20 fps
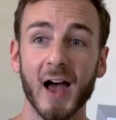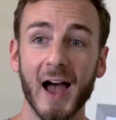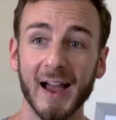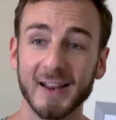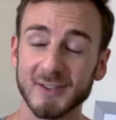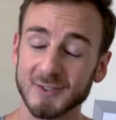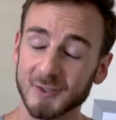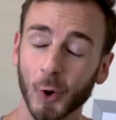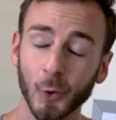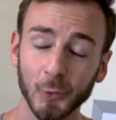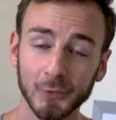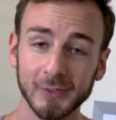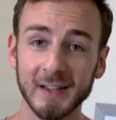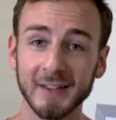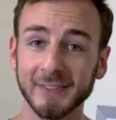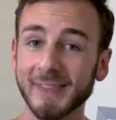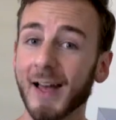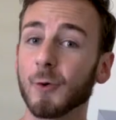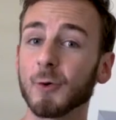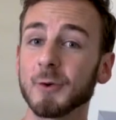I don't
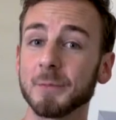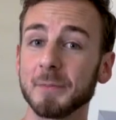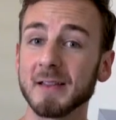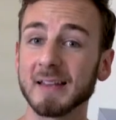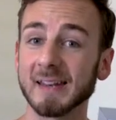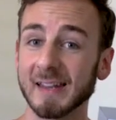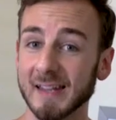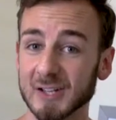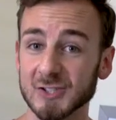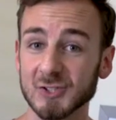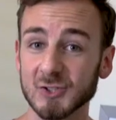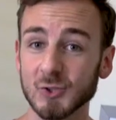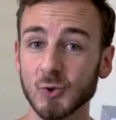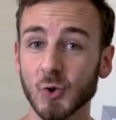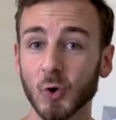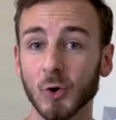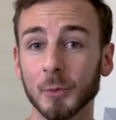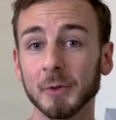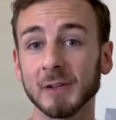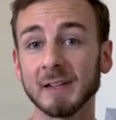think that would be an issue
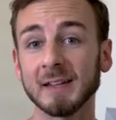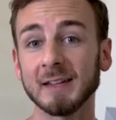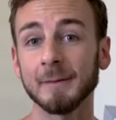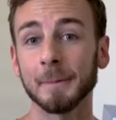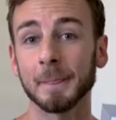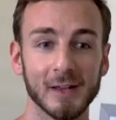normally